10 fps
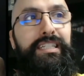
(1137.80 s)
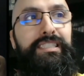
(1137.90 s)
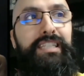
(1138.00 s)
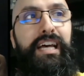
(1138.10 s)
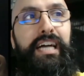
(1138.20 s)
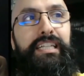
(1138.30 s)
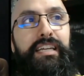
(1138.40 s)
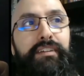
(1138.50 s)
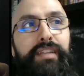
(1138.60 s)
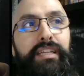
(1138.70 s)
Is that
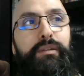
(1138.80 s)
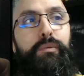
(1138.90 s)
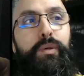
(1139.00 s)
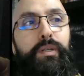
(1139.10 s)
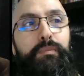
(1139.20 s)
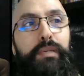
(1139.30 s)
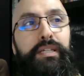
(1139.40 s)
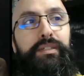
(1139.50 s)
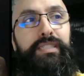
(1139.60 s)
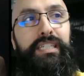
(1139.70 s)
idea of like the word
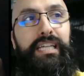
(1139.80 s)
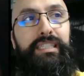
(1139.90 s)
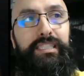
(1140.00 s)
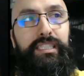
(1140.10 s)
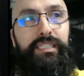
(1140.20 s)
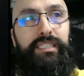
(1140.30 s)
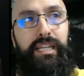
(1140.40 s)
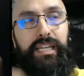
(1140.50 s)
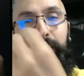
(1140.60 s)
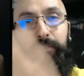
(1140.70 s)
being used again to just
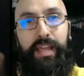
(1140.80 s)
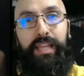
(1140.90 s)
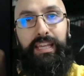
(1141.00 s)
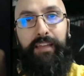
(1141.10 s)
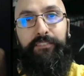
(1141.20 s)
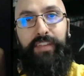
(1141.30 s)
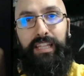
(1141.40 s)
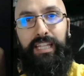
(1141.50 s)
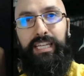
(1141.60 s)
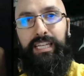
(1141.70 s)
convey like a
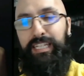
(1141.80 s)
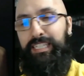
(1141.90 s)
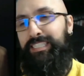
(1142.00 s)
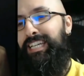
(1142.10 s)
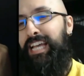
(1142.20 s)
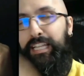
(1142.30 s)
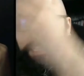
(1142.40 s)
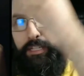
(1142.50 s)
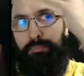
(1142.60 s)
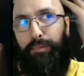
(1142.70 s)
feeling, and
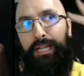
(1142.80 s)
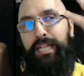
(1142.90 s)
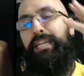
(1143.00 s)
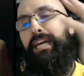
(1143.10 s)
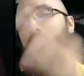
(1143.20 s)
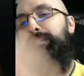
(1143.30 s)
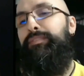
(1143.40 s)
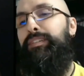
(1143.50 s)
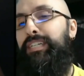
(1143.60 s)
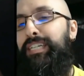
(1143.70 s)
then your brain kind
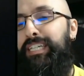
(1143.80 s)
of